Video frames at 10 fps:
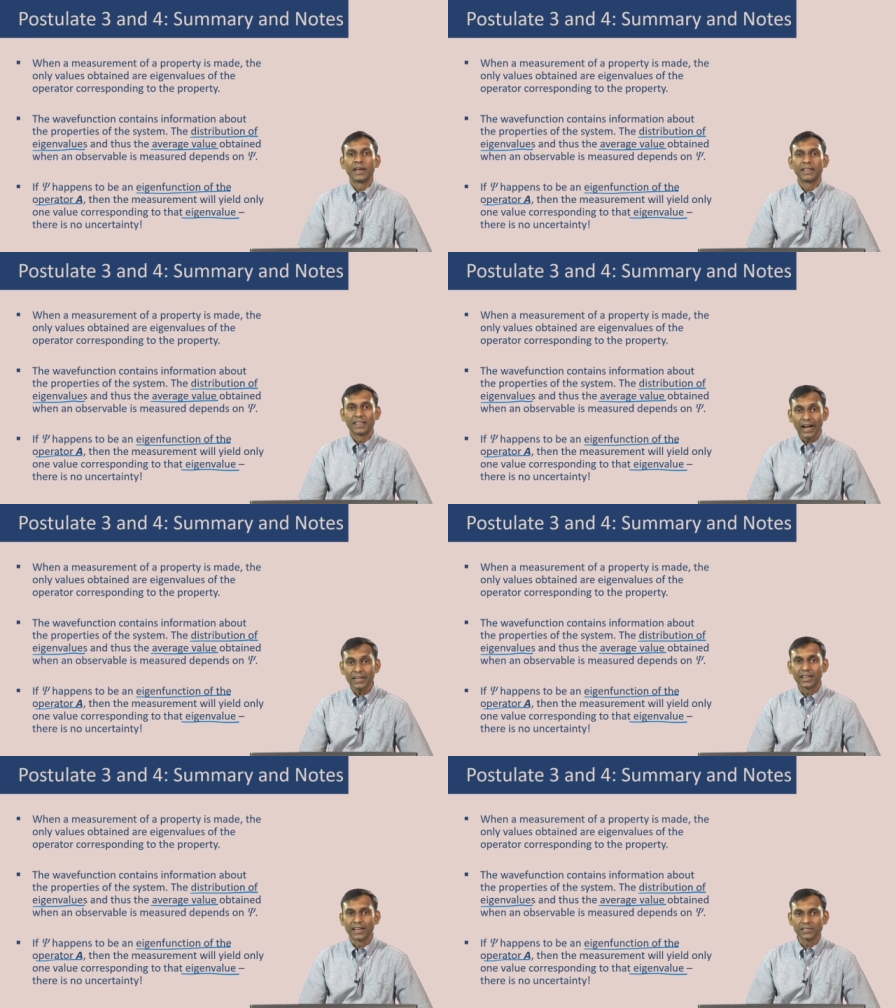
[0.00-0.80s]
In
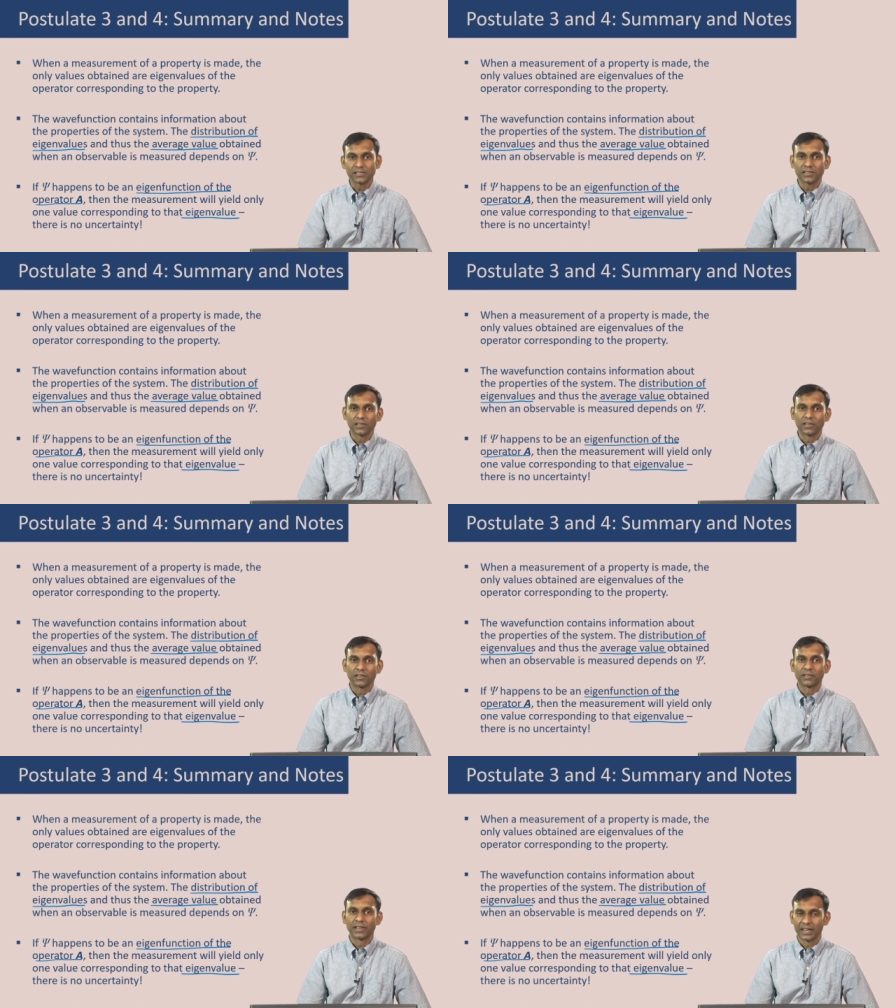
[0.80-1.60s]
that case,
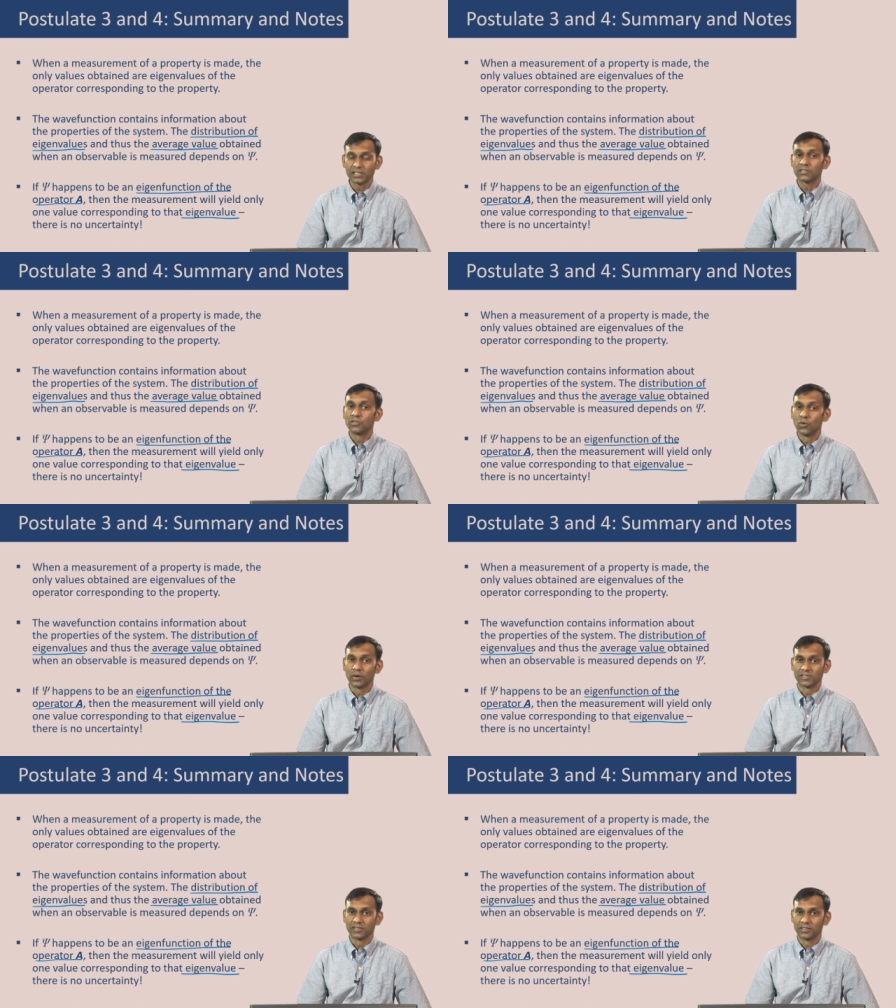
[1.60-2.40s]
there is
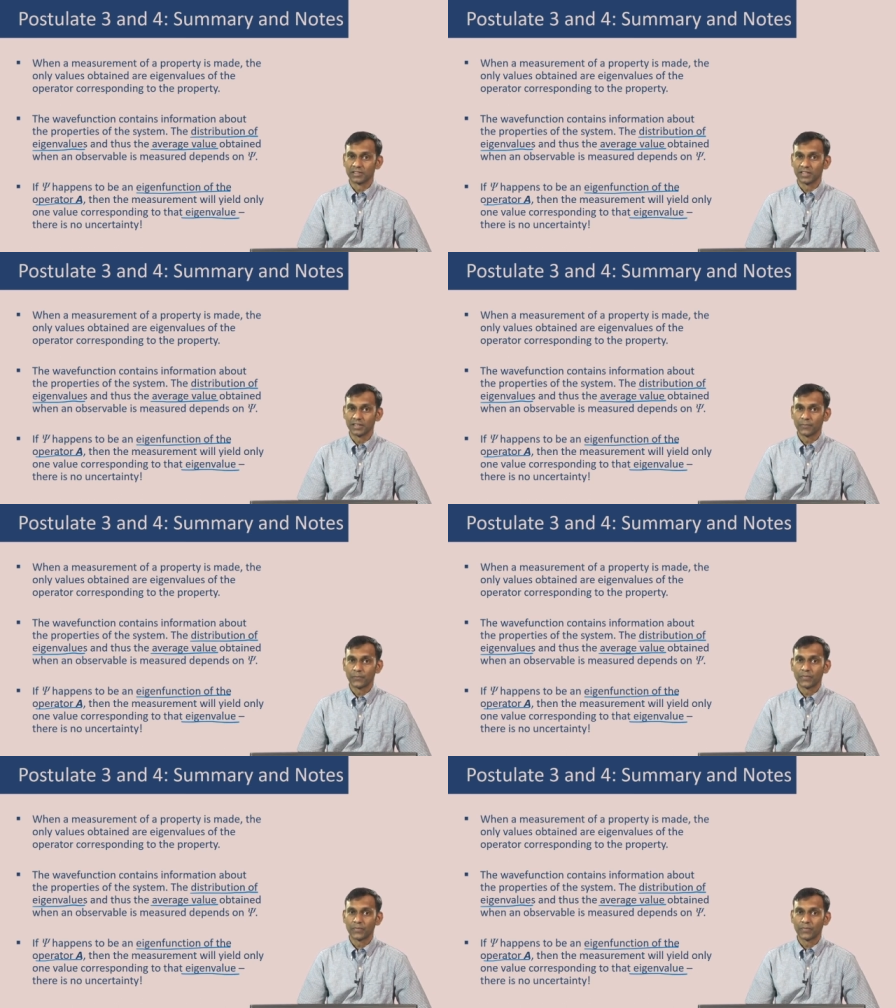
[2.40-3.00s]
no uncertainty.